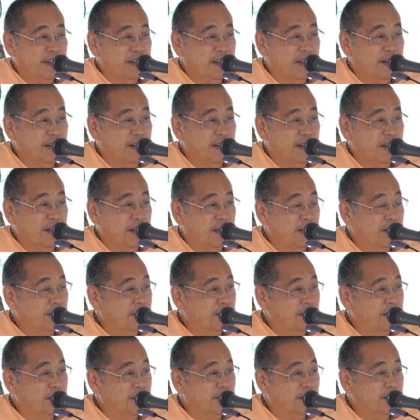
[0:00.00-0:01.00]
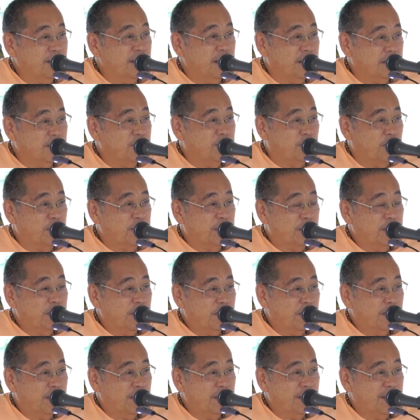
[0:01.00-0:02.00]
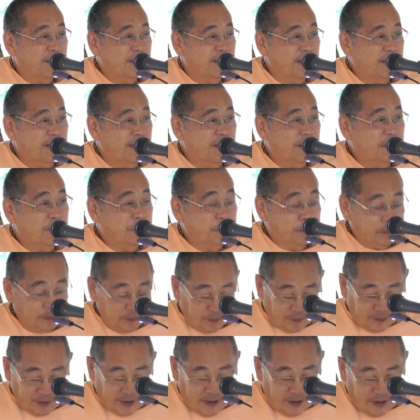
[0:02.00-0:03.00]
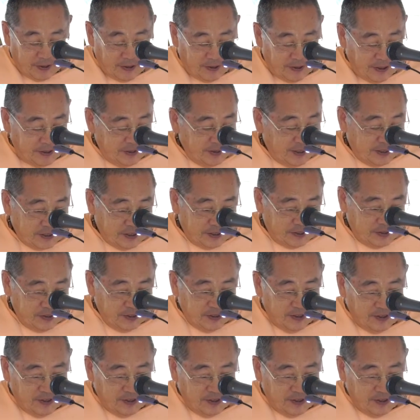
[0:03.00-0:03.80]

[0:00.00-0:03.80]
uh, sense organ. Uh, and thus,